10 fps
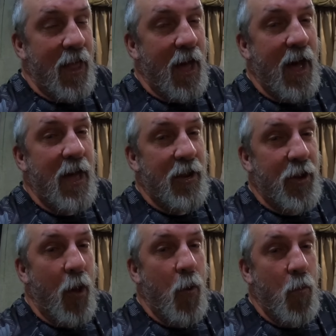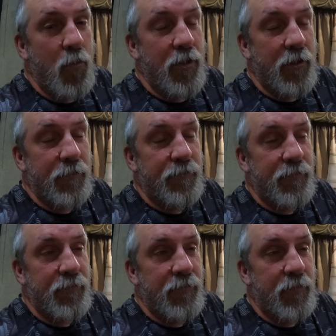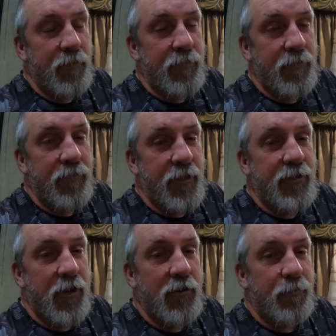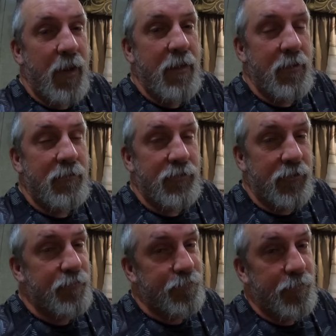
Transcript: I had a doe with a this year's baby, which is